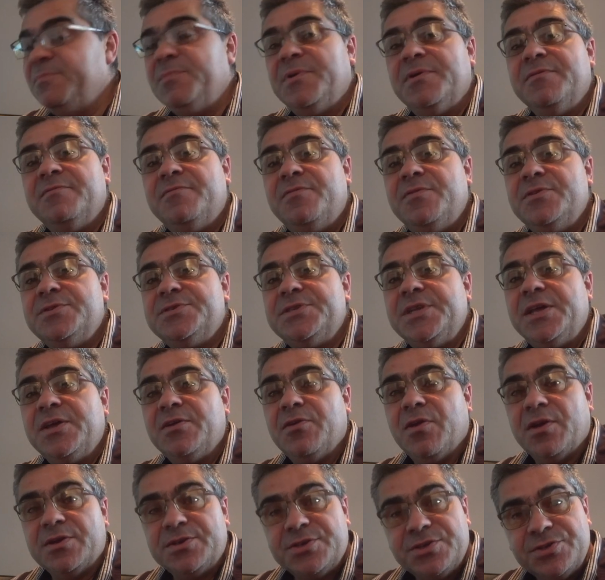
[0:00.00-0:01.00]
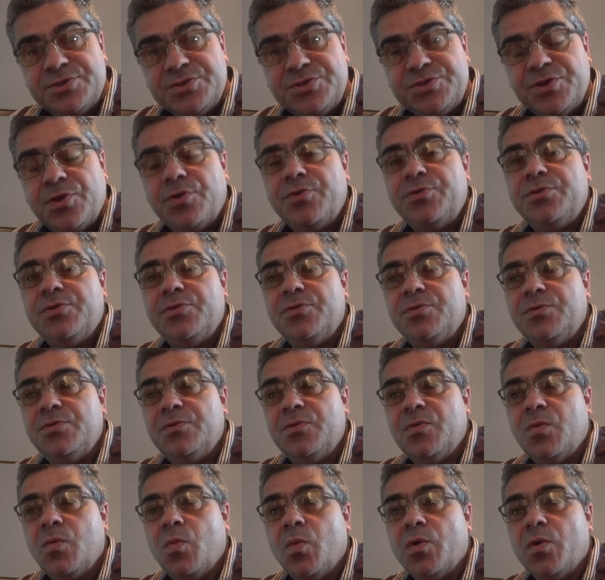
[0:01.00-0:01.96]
But firstly I'd like to show you